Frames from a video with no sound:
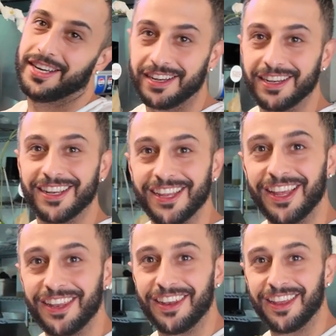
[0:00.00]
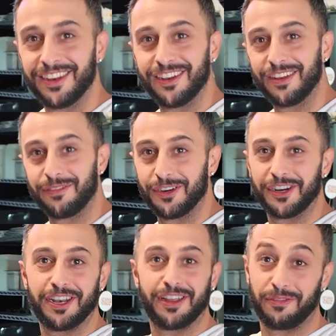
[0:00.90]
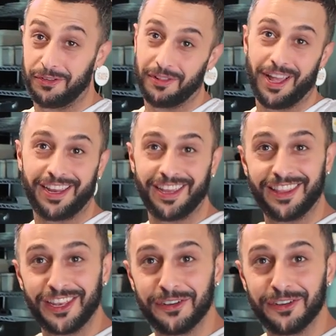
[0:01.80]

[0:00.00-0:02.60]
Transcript: right? And if you like it, then